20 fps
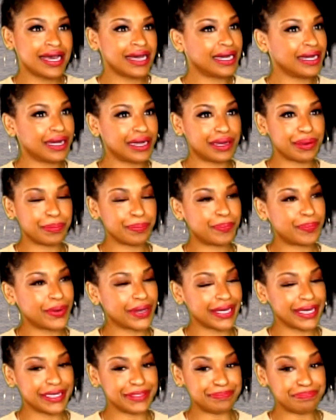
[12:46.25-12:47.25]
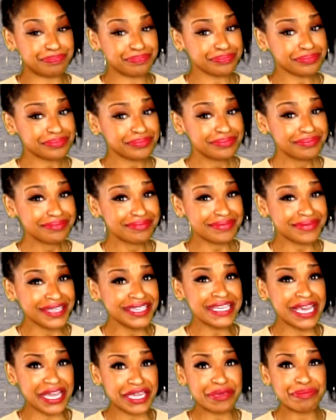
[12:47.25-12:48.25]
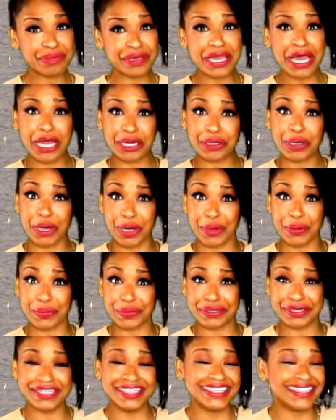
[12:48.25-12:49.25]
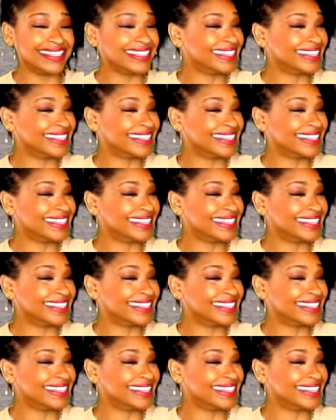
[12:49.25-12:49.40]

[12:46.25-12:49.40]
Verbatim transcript: Um, but yeah, it can be kind of awkward.